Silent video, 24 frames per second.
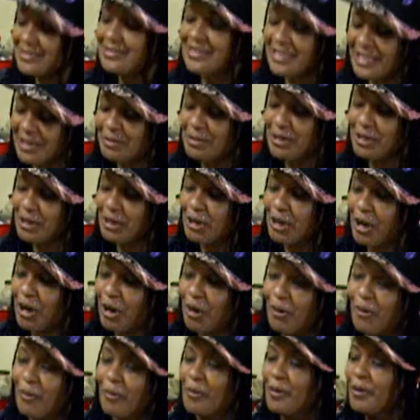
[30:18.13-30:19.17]
Leave me
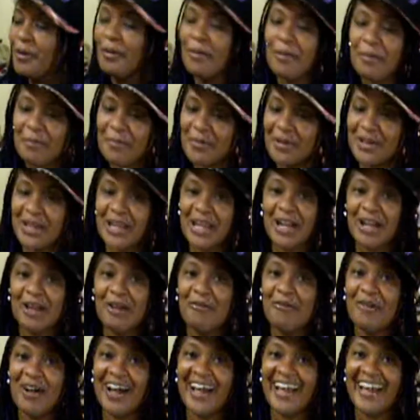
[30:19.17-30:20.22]
alone. But
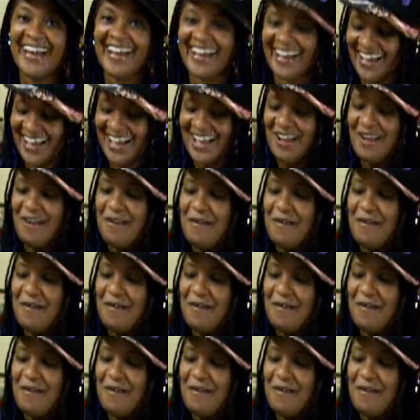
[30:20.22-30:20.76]
anyway,